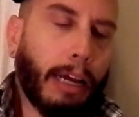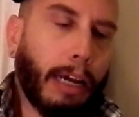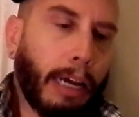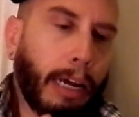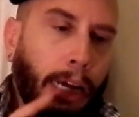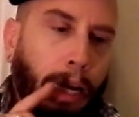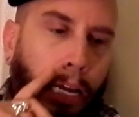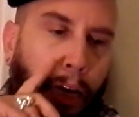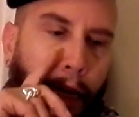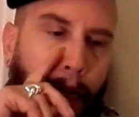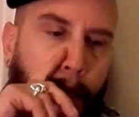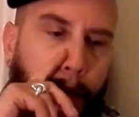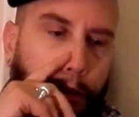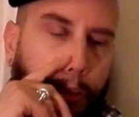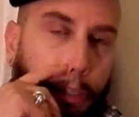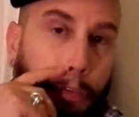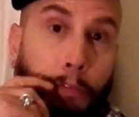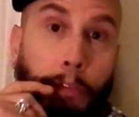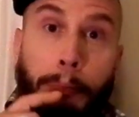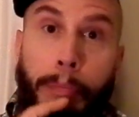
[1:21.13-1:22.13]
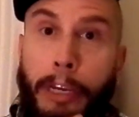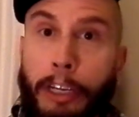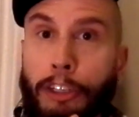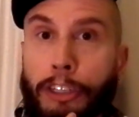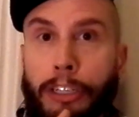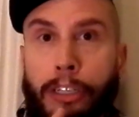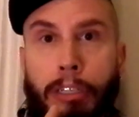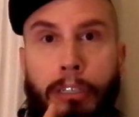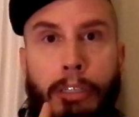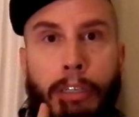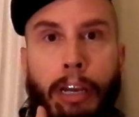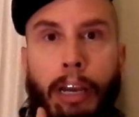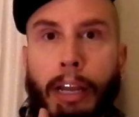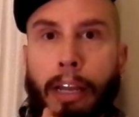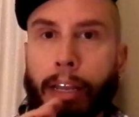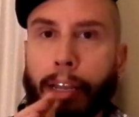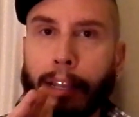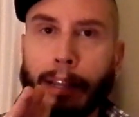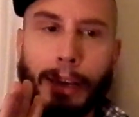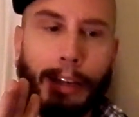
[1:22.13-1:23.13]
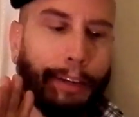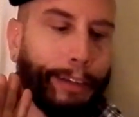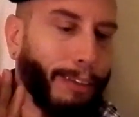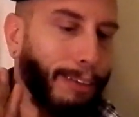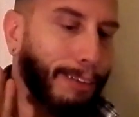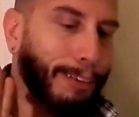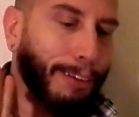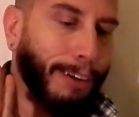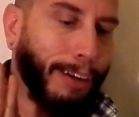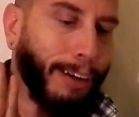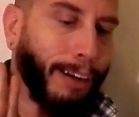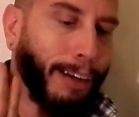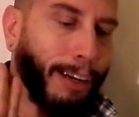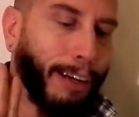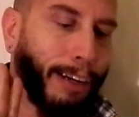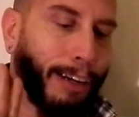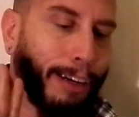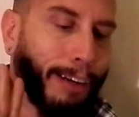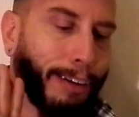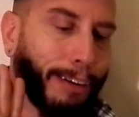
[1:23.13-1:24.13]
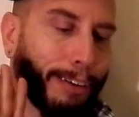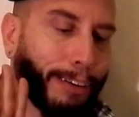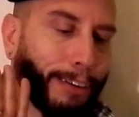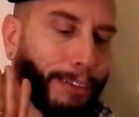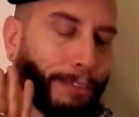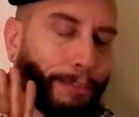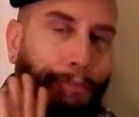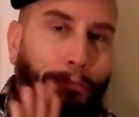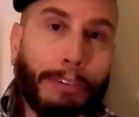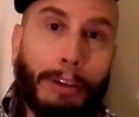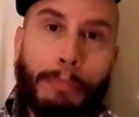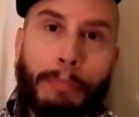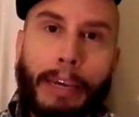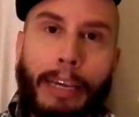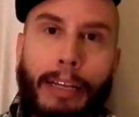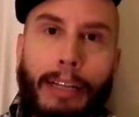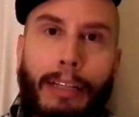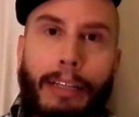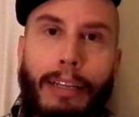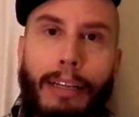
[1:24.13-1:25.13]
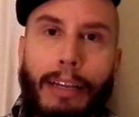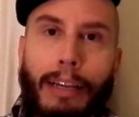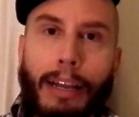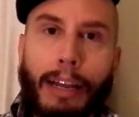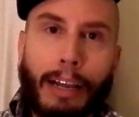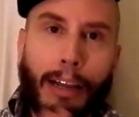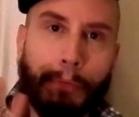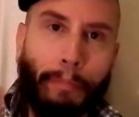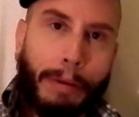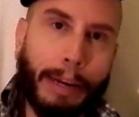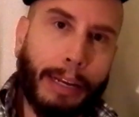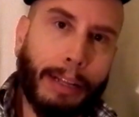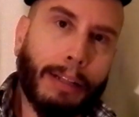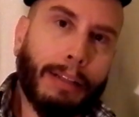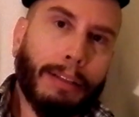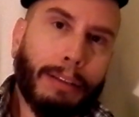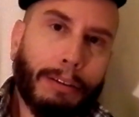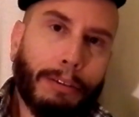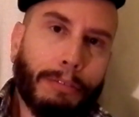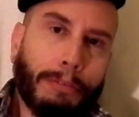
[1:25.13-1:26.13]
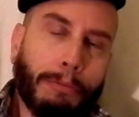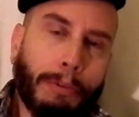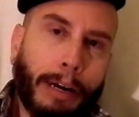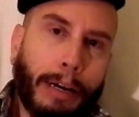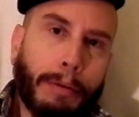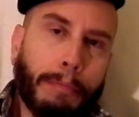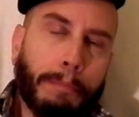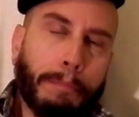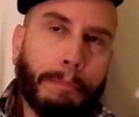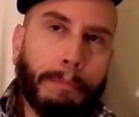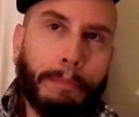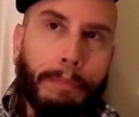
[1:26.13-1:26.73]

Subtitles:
There's information on female on male rape.